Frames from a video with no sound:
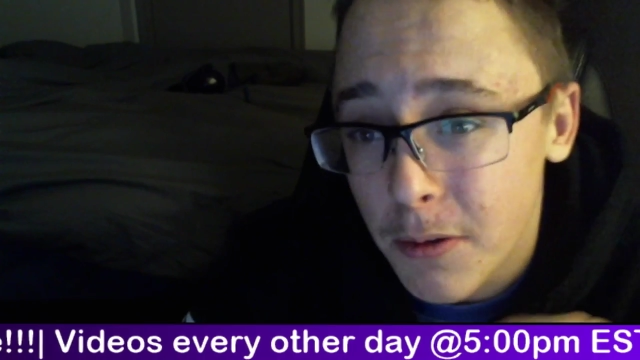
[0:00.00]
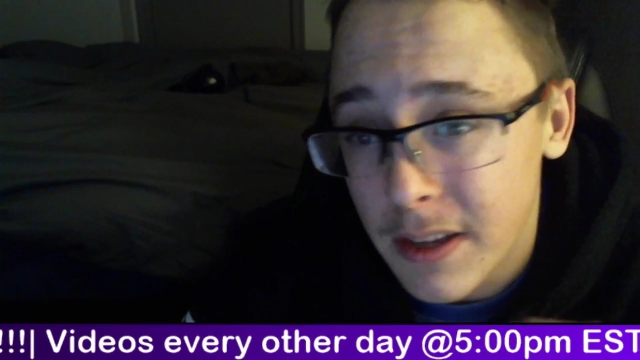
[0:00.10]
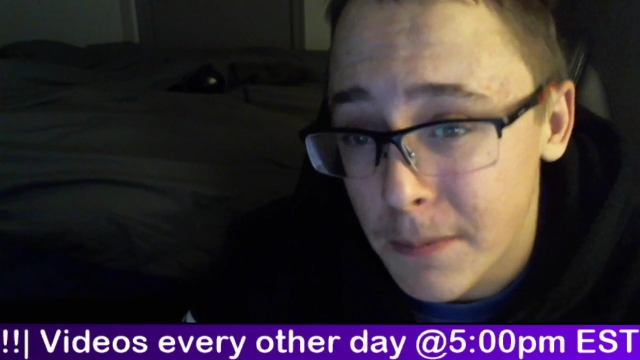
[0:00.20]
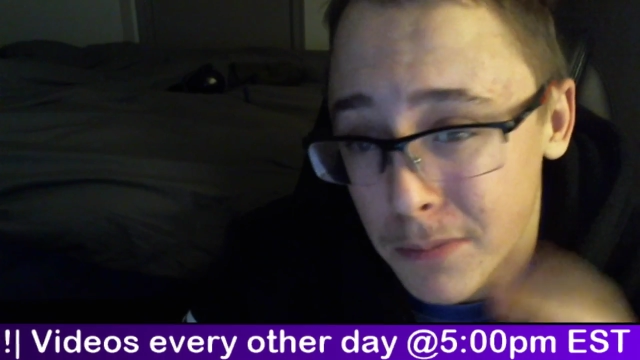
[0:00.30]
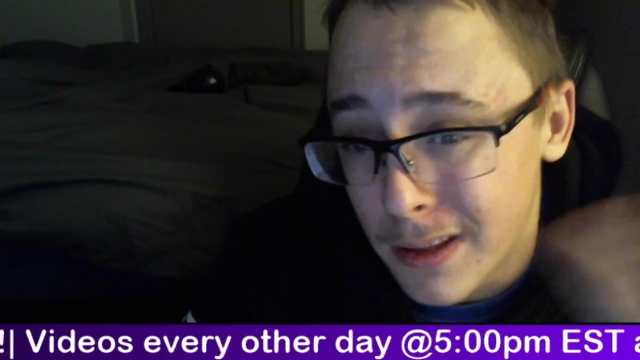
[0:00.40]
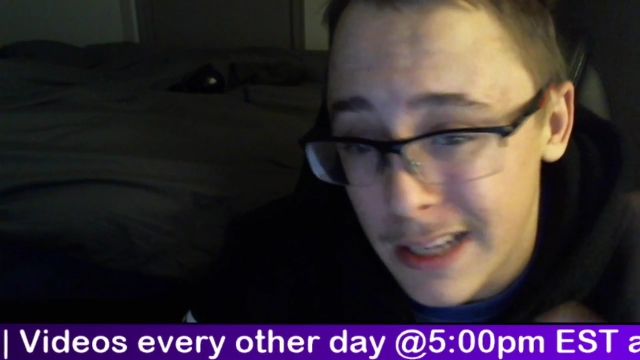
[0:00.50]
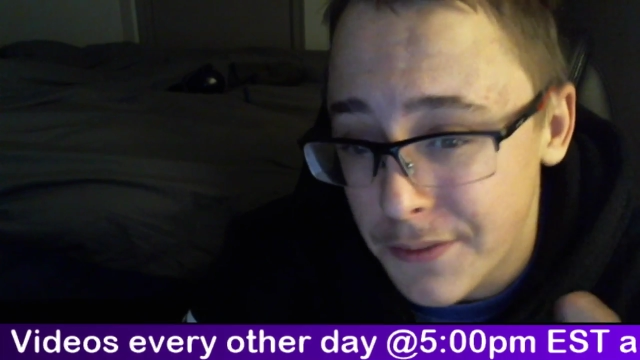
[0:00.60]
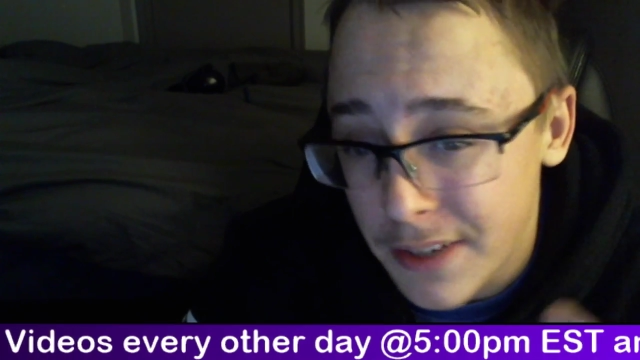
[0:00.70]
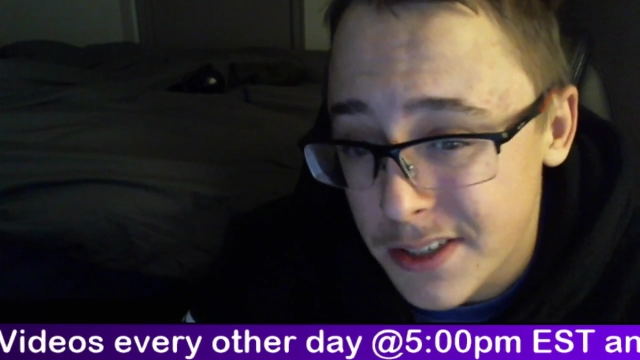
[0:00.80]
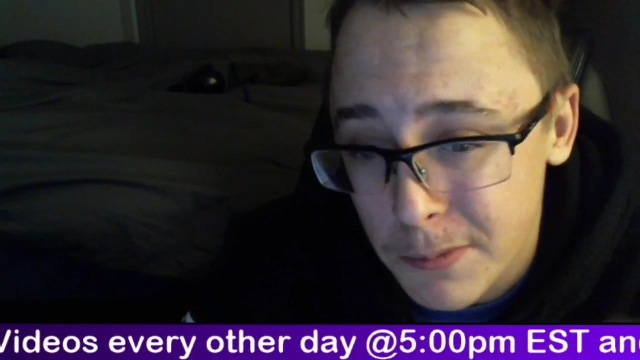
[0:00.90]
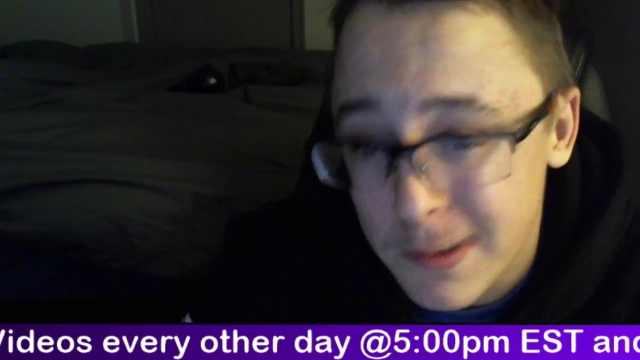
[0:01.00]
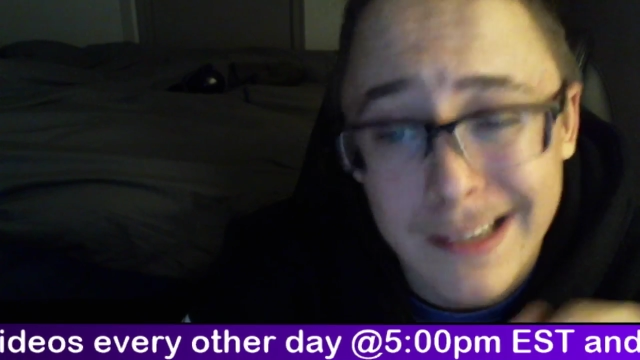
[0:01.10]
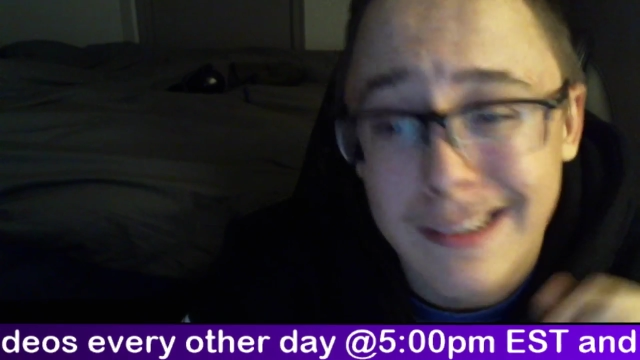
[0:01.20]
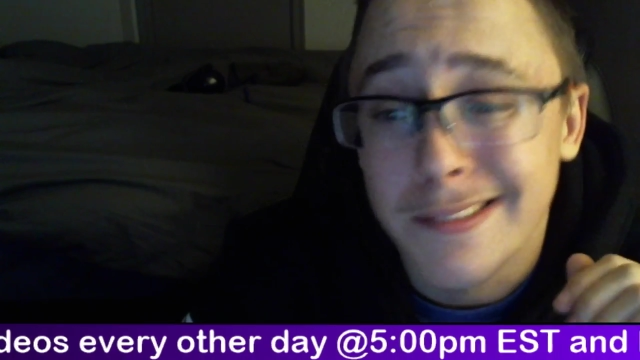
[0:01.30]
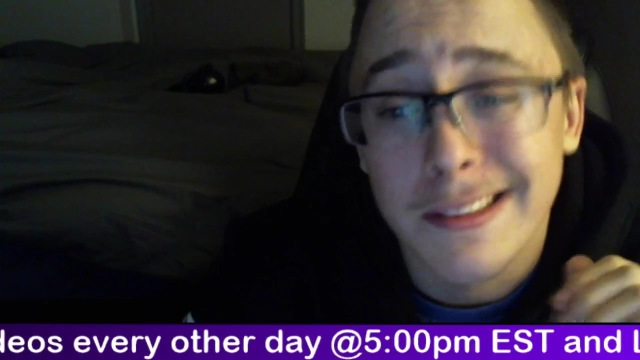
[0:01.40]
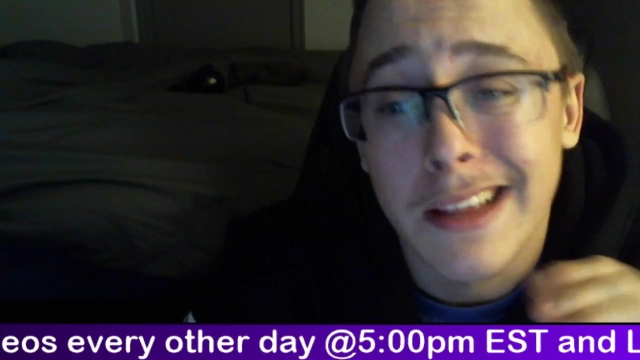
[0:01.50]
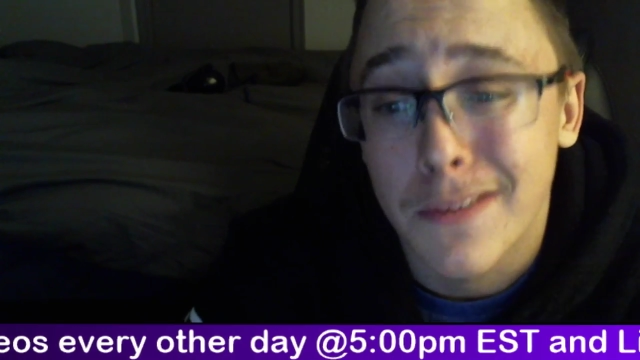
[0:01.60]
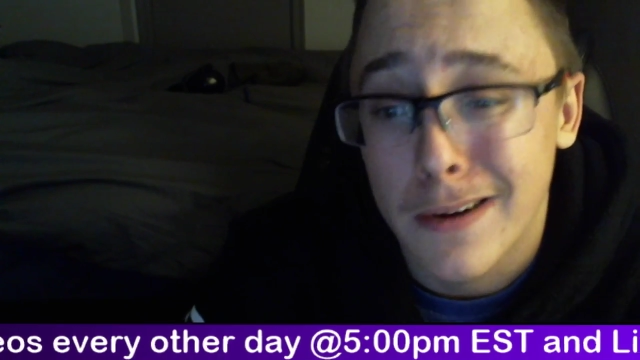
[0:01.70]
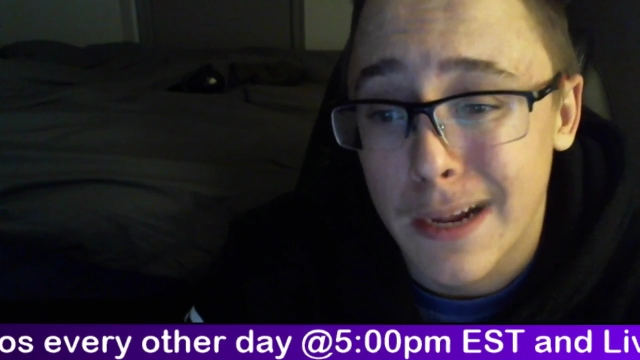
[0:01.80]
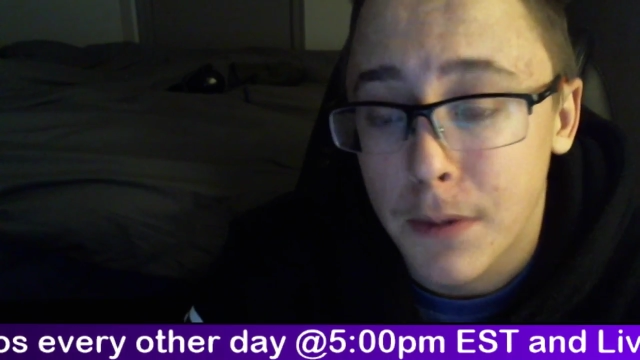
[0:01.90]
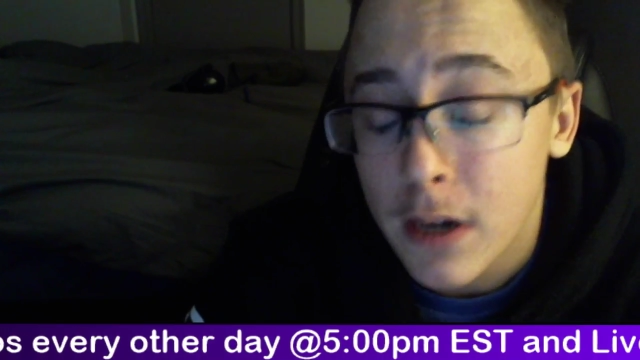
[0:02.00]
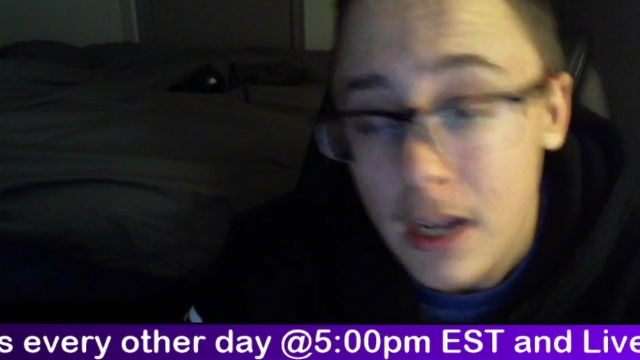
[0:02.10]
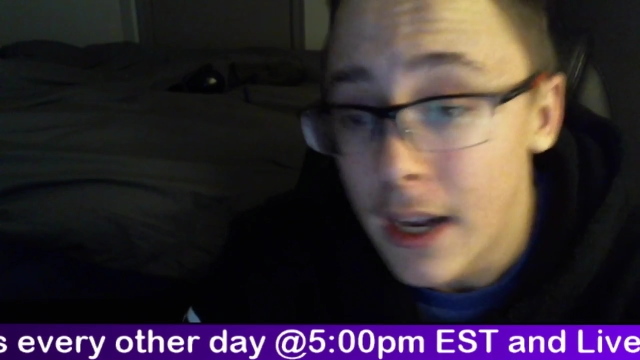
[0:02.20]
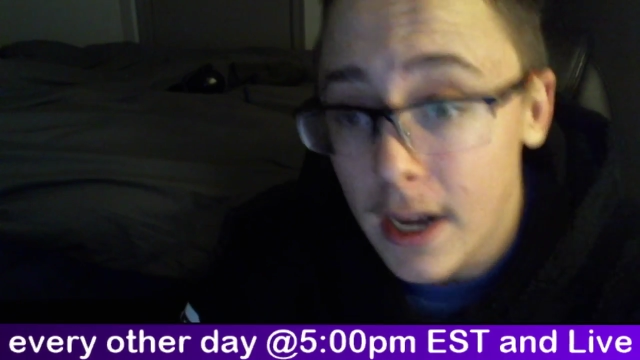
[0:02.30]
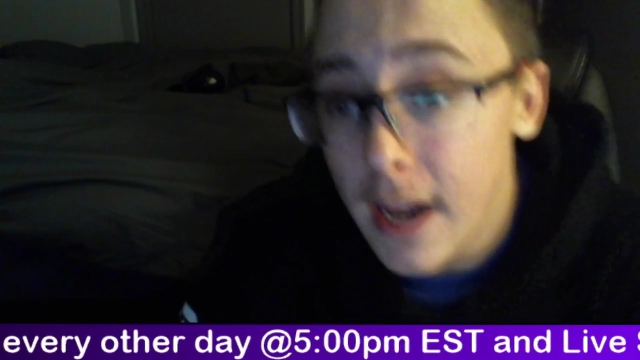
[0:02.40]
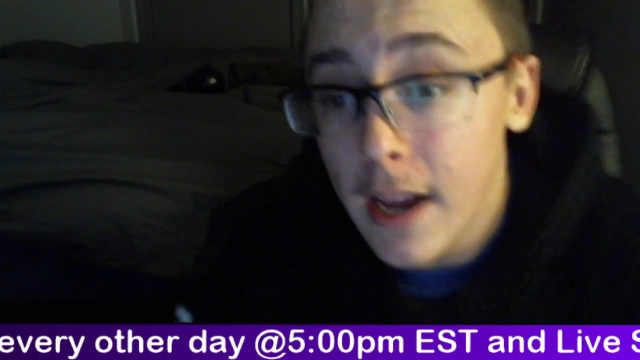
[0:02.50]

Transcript: think believe these numbers. Hey,